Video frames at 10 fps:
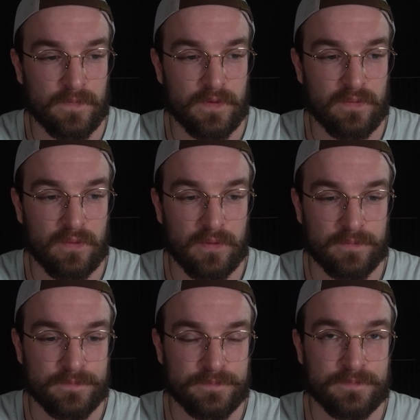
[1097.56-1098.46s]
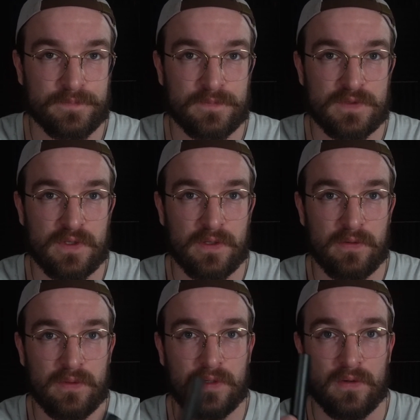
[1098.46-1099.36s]
Alright, so
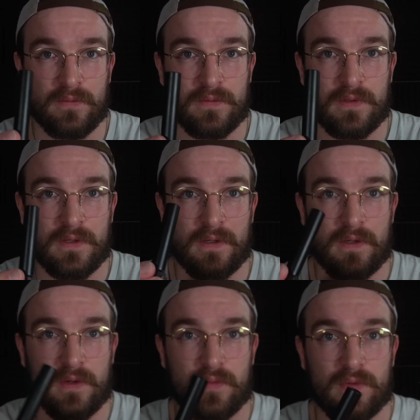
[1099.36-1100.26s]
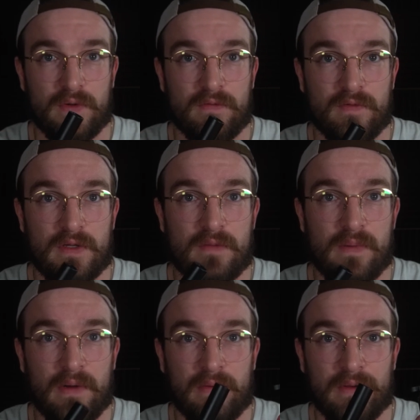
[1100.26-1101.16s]
here we go. We're going to feed the
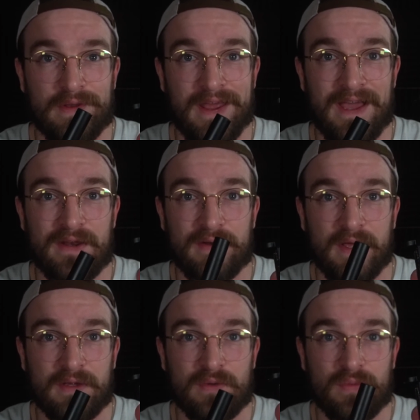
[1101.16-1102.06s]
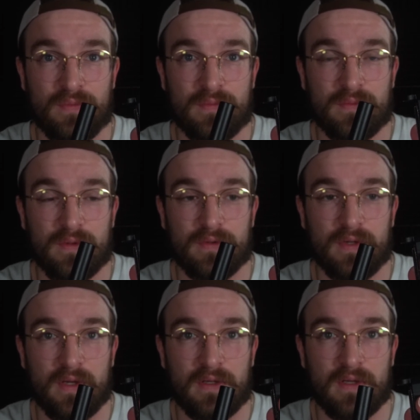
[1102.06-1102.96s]
barrel in at an angle,
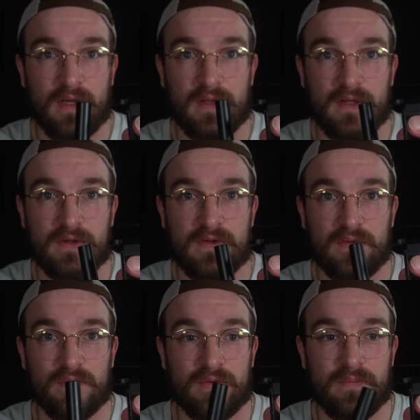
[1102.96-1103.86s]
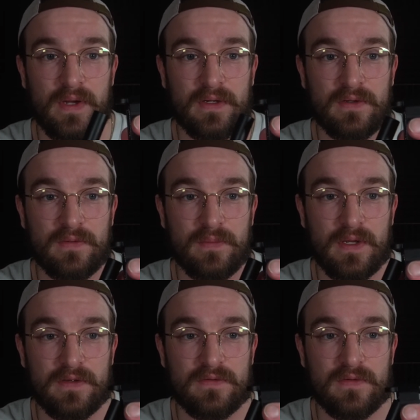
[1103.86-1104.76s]
okay, and then tilt it back into
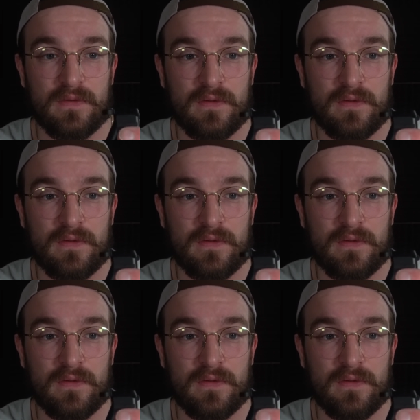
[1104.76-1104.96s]
place.